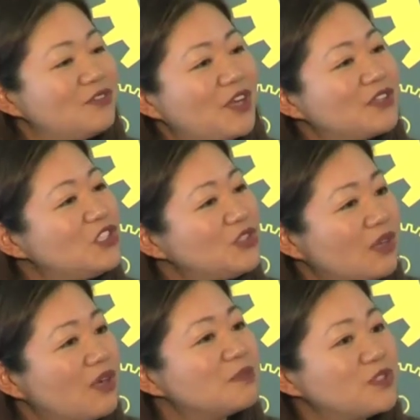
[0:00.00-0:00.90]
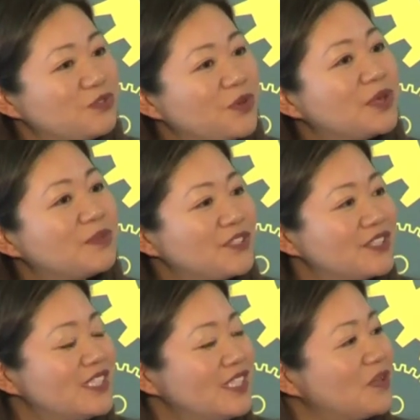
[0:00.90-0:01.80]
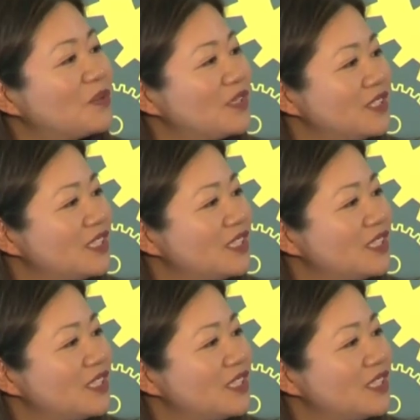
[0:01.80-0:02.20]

very strong performers in the world